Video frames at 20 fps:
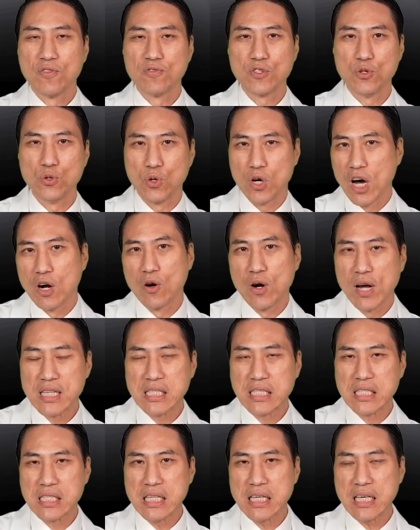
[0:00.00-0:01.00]
to
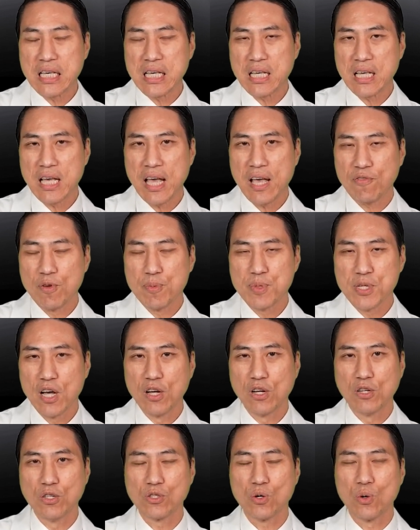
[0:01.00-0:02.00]
cauterize the AFib
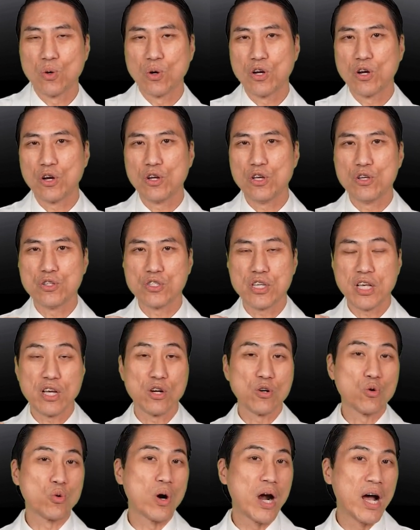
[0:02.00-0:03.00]
cells, or you're
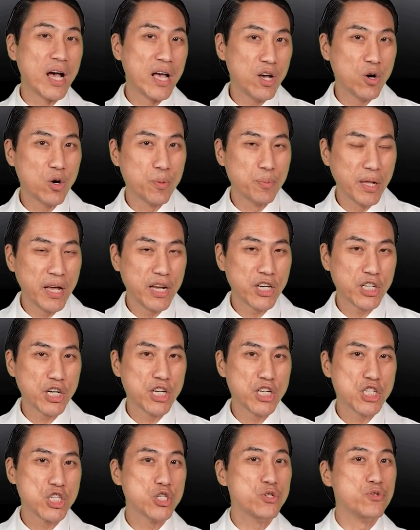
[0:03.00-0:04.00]
using
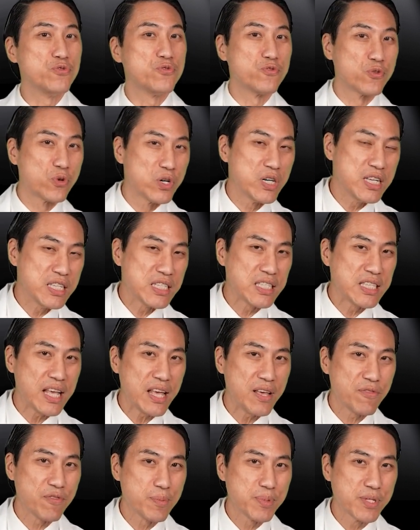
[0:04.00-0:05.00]
cryoablation to freeze
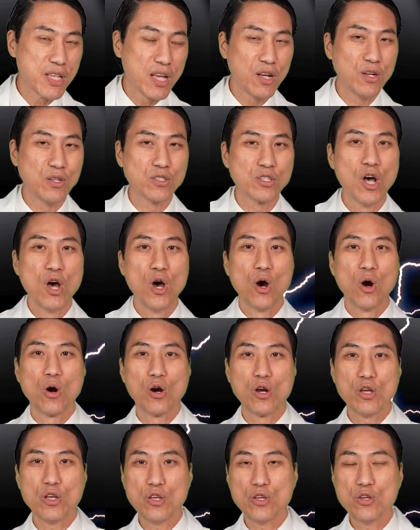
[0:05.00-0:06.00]
the AFib cells,
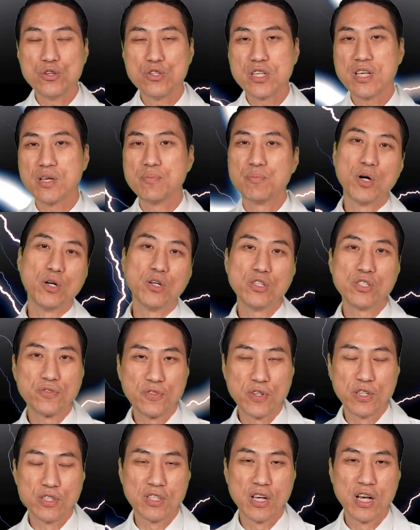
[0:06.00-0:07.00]
or you're using pulse
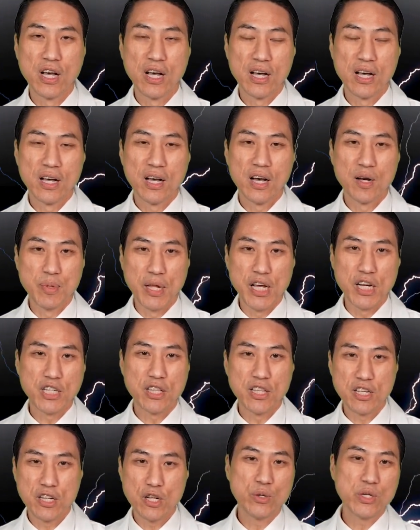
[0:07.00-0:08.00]
field
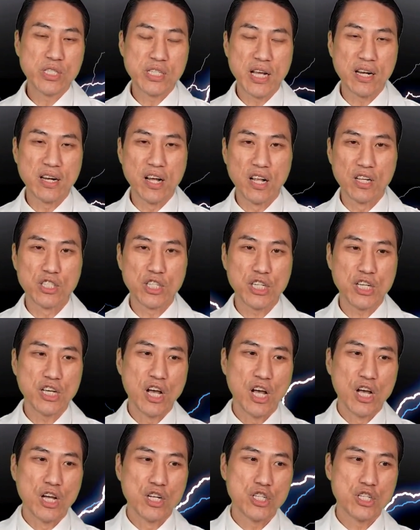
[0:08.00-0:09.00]
ablation, the newest technology,
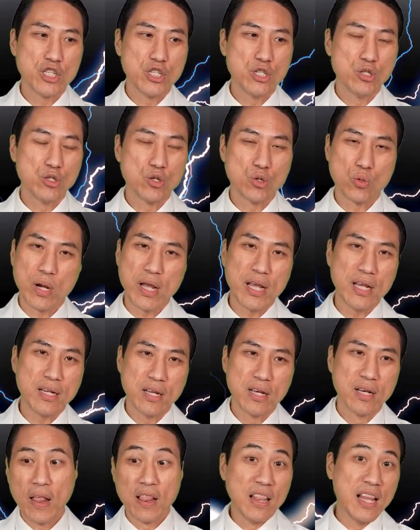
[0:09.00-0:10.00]
to create
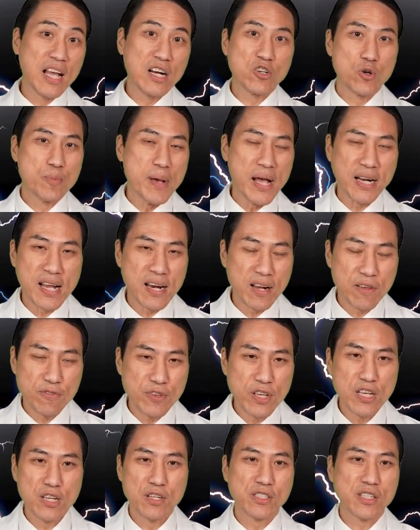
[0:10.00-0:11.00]
electromagnetic
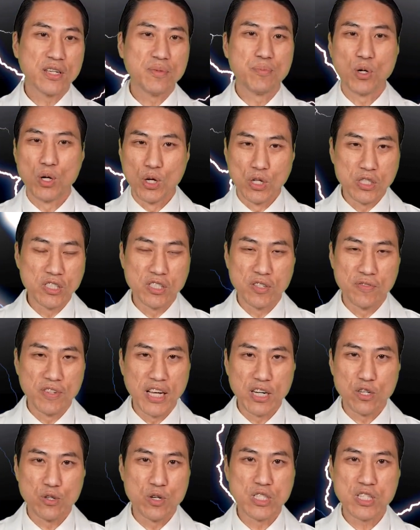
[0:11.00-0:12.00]
fields and pulses of
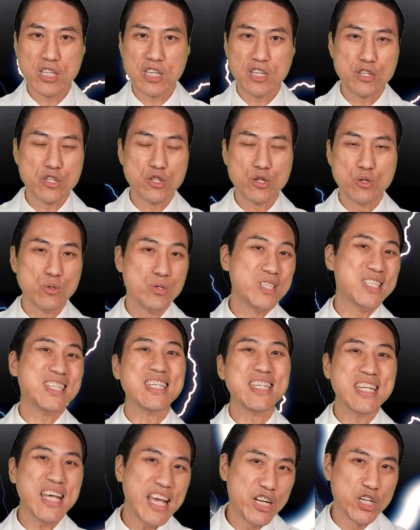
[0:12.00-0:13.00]
electricity to
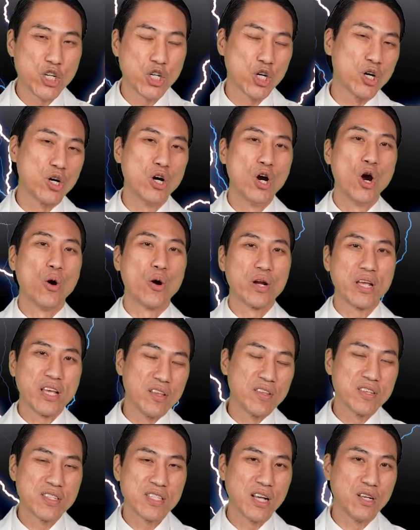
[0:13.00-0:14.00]
denature or
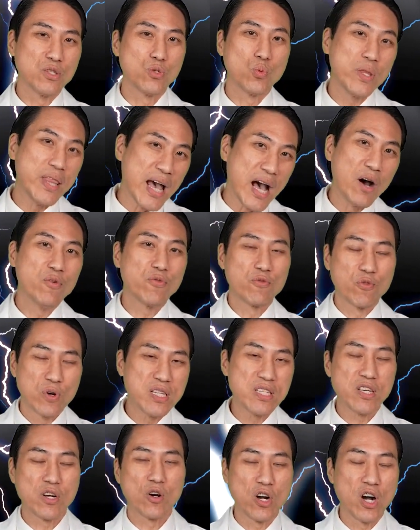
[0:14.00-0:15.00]
kill the cells without
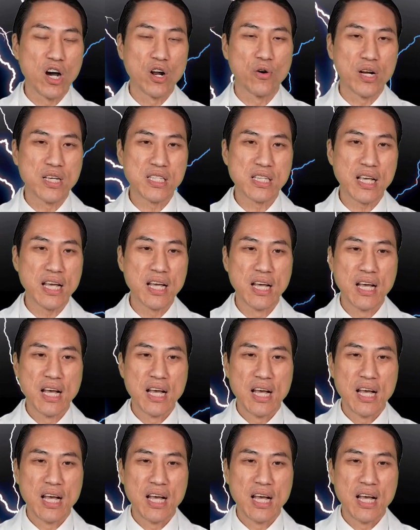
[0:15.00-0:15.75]
freezing or cauterizing it.